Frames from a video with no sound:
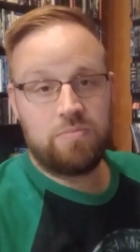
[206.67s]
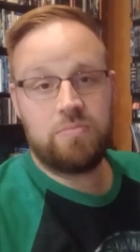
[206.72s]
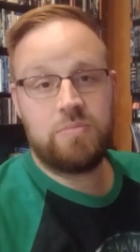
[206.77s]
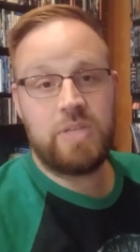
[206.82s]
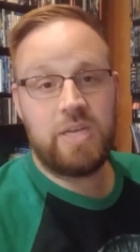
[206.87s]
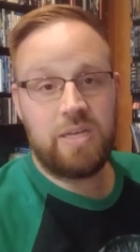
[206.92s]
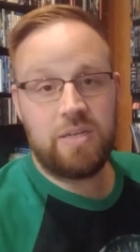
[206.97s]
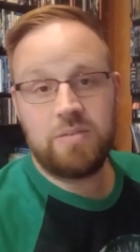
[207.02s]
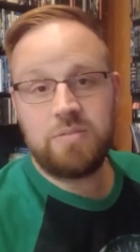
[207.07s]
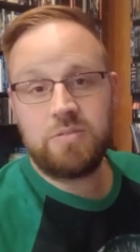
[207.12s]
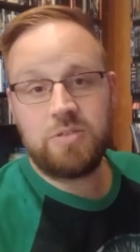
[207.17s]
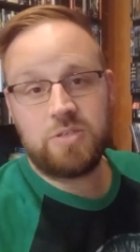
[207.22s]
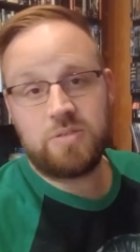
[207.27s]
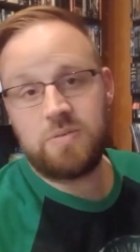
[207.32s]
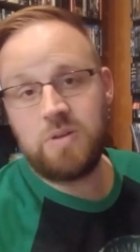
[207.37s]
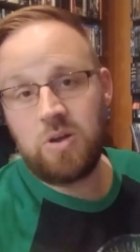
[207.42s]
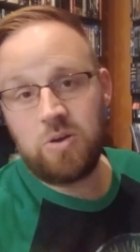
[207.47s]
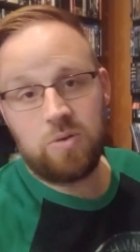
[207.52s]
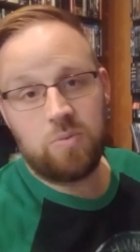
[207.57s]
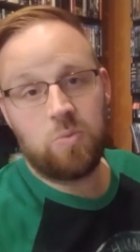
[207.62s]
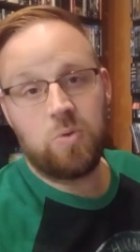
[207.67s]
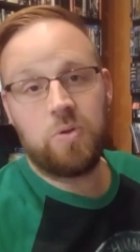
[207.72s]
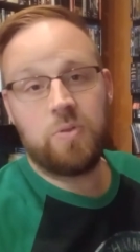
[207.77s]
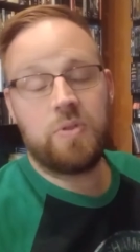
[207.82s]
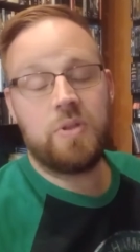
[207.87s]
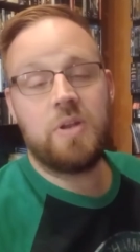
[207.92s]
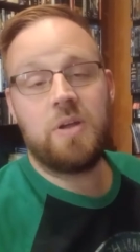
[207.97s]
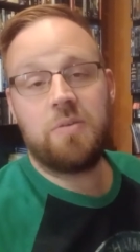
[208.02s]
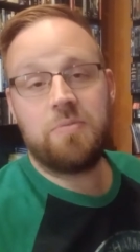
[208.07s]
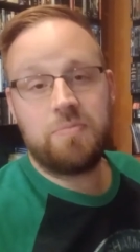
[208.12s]
that just aren't worth
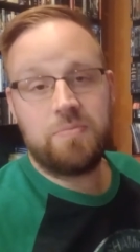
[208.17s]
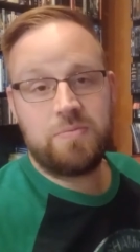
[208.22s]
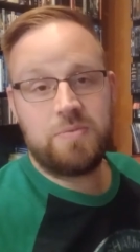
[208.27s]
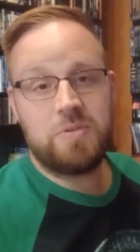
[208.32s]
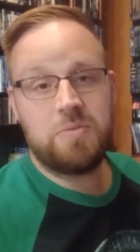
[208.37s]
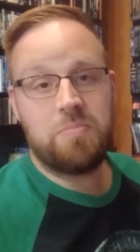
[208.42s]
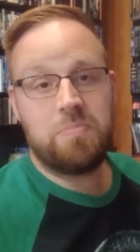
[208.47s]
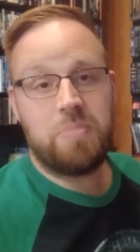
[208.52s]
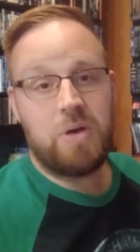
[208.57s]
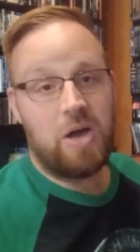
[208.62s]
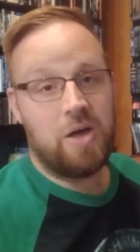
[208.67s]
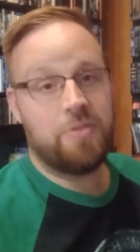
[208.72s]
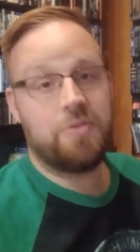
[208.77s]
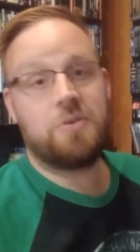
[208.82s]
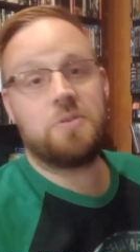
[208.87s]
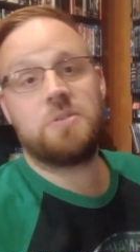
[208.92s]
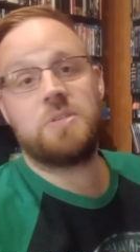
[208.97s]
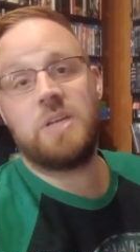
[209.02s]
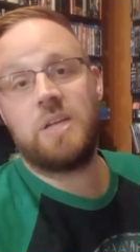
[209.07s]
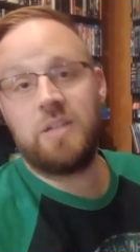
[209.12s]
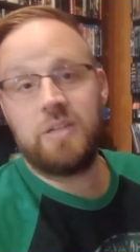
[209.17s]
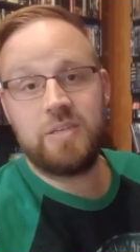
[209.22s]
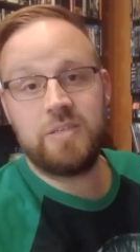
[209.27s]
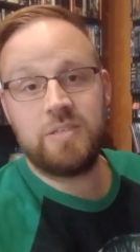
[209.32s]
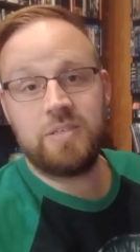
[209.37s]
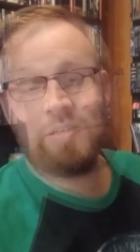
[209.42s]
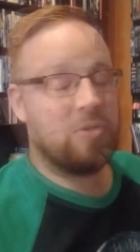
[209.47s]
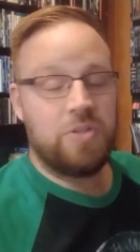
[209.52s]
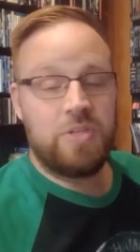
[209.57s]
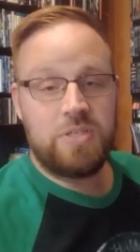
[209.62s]
enough to bother selling.
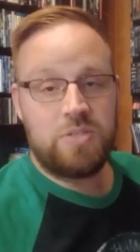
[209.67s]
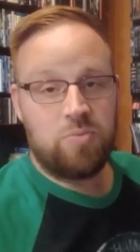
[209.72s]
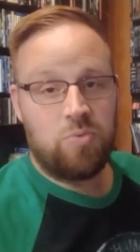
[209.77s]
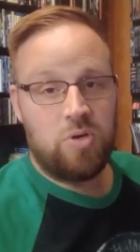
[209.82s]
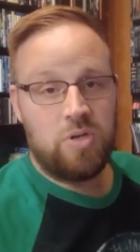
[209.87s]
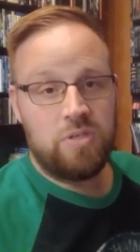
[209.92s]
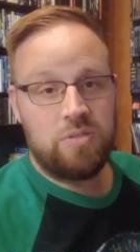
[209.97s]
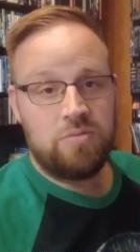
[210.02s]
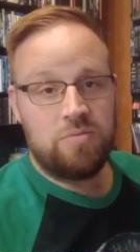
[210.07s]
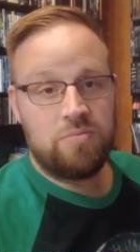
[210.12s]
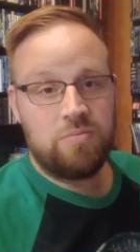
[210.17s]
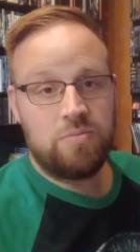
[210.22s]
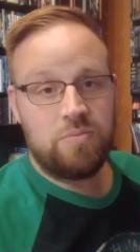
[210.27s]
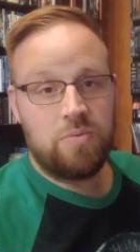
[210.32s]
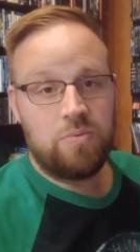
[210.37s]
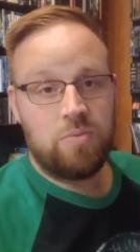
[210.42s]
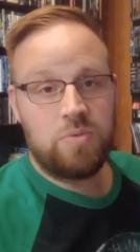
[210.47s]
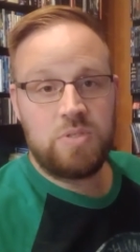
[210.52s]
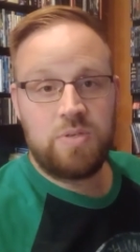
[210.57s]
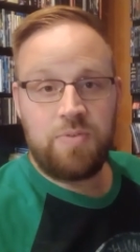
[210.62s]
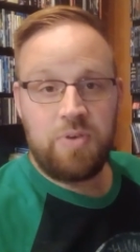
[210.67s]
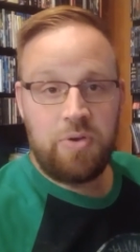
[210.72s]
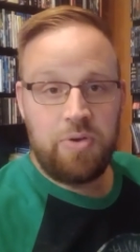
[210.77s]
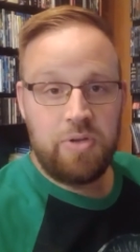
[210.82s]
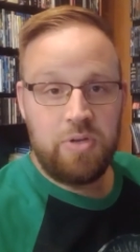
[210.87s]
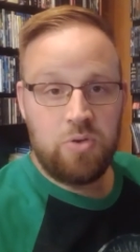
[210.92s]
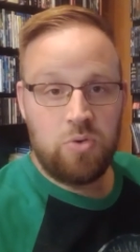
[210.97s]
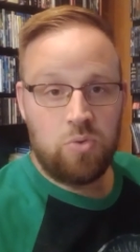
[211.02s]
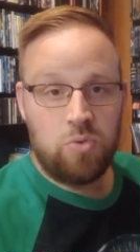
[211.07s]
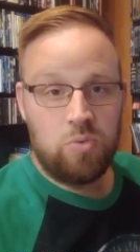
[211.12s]
But this one was a very
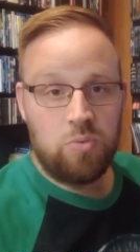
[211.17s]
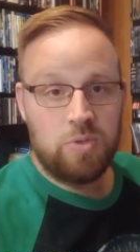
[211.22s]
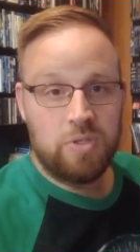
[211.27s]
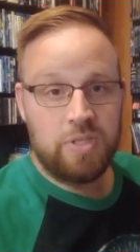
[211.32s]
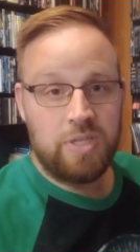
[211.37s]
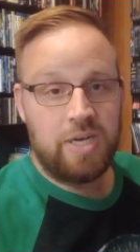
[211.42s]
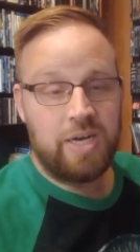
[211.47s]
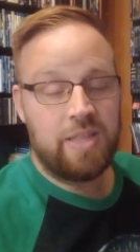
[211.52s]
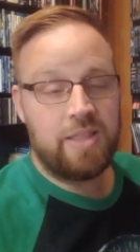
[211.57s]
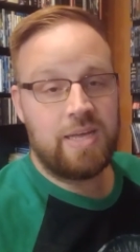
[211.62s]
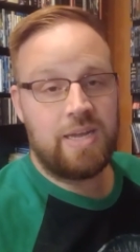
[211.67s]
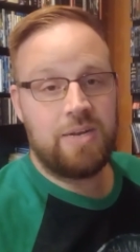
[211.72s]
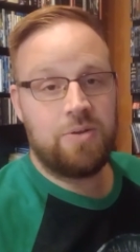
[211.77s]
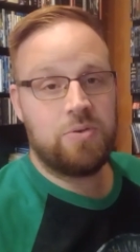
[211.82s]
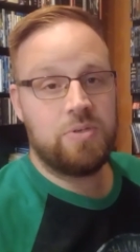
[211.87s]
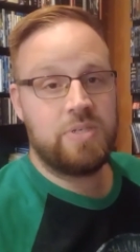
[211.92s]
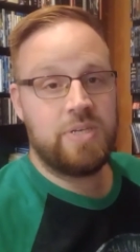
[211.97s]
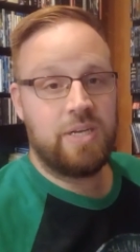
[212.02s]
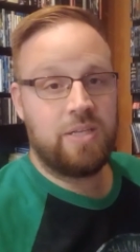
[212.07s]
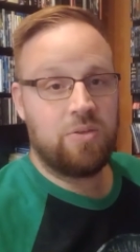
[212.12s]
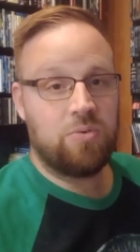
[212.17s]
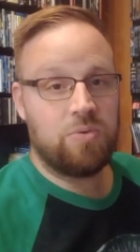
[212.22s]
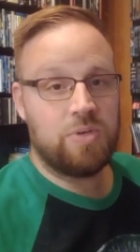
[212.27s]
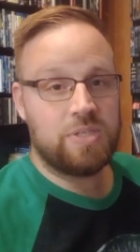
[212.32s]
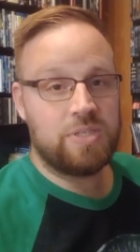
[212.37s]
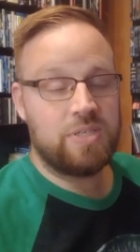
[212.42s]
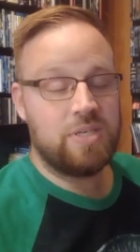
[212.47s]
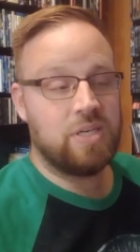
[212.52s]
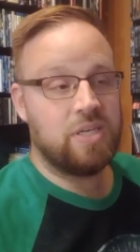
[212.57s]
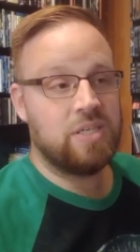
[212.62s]
cool one that I thought I would take the
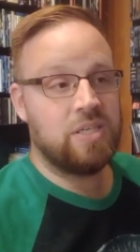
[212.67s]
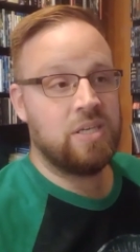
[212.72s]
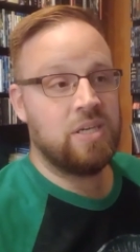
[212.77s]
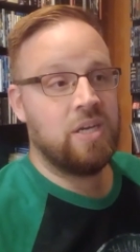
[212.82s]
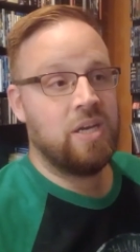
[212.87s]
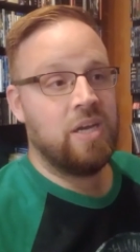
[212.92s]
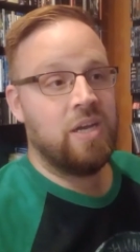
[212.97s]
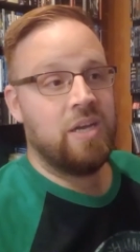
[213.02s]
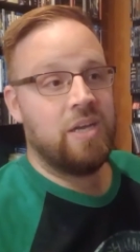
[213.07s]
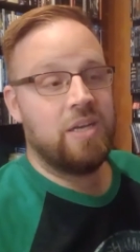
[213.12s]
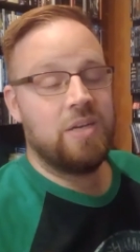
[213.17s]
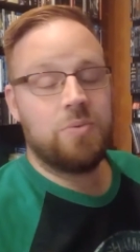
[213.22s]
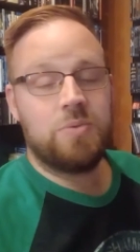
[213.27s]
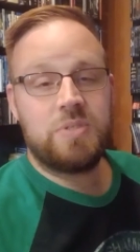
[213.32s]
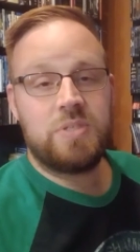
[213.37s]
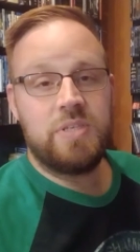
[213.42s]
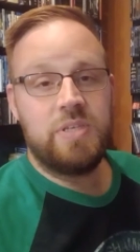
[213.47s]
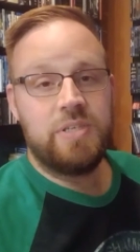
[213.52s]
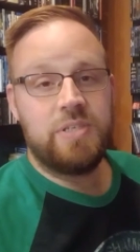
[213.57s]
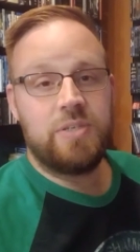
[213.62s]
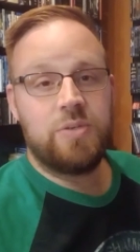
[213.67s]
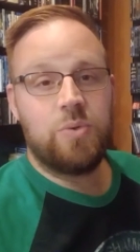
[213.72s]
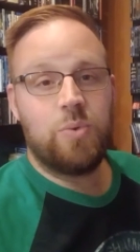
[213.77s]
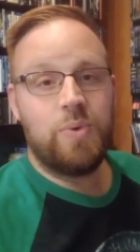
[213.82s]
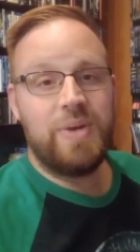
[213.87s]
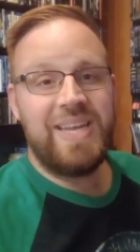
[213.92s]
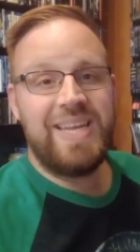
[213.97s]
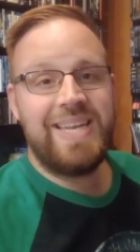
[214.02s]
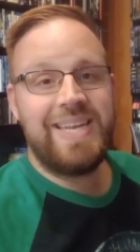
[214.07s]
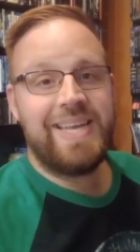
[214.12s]
risk on. It was the
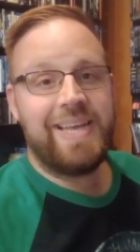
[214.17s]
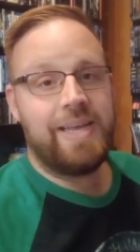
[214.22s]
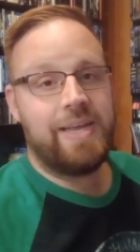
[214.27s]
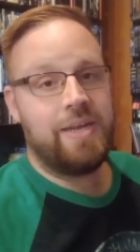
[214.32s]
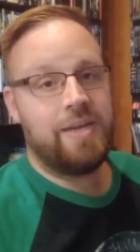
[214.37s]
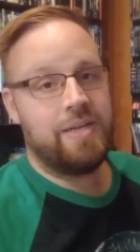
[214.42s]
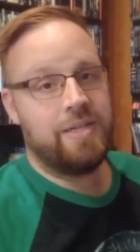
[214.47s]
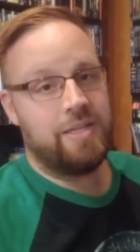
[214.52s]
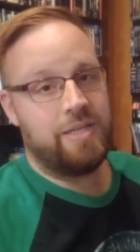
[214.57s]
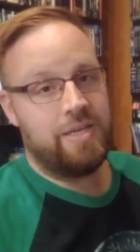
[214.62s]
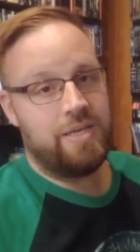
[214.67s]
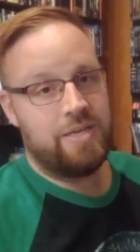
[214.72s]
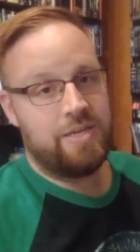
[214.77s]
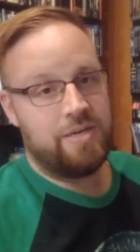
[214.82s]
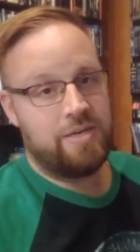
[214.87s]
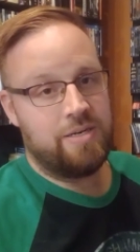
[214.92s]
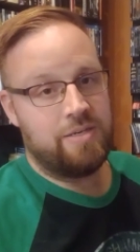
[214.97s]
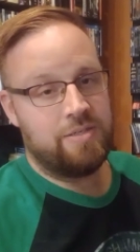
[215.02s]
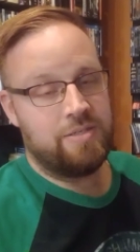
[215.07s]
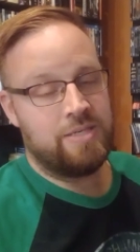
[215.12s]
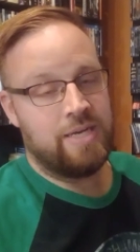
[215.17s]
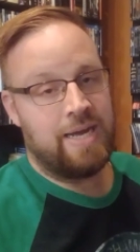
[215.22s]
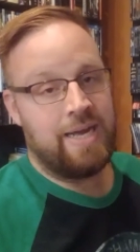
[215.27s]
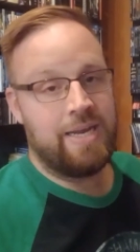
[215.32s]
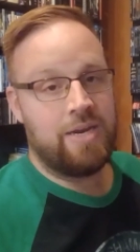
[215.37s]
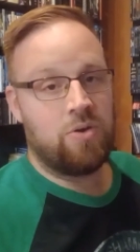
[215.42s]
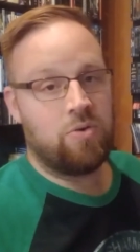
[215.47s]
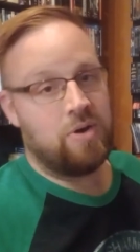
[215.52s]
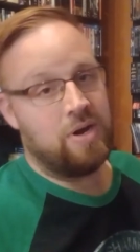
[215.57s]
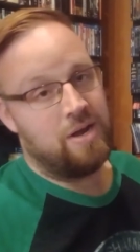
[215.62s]
Queen Alien
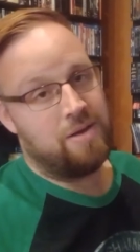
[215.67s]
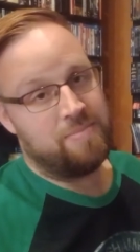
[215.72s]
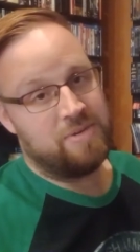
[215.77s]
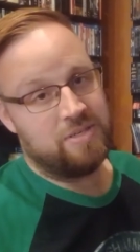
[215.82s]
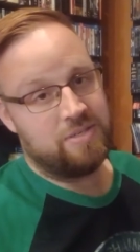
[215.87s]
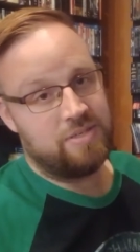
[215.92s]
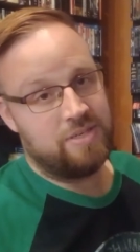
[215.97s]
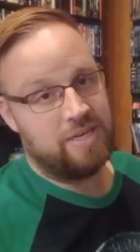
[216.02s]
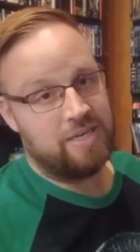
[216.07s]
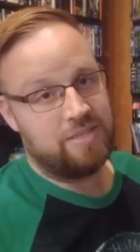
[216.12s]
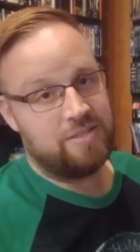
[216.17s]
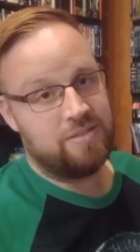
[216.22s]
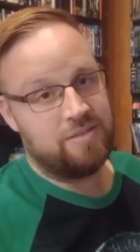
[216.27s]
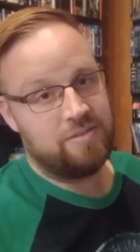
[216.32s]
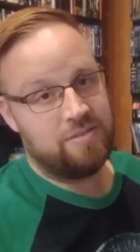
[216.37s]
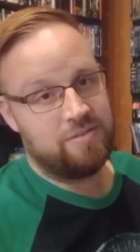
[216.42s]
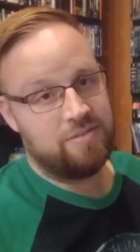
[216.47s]
diorama set